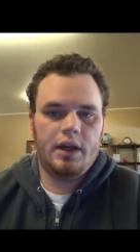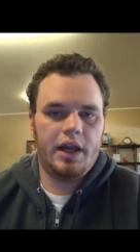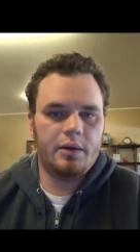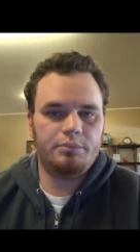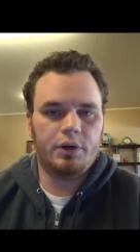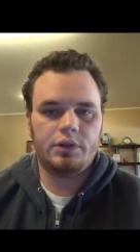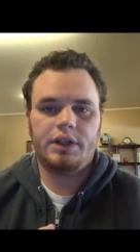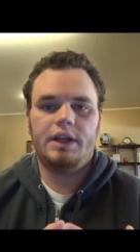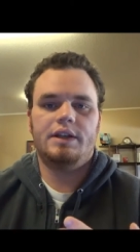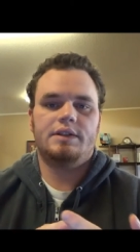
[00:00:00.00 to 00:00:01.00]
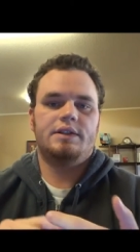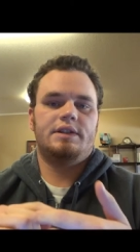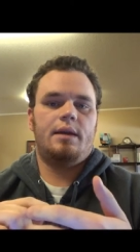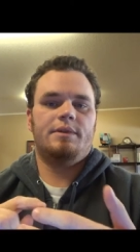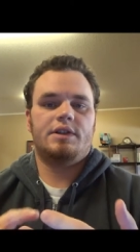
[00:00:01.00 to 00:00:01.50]
and a bully is the
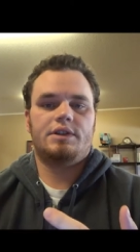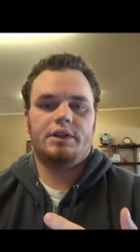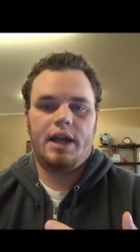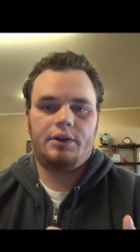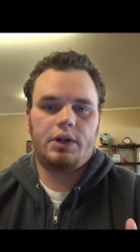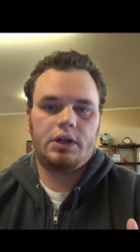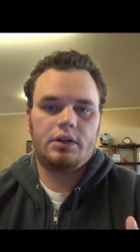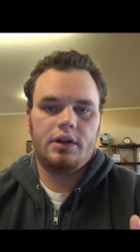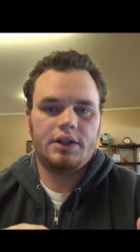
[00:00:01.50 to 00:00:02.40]
same as a slanderer,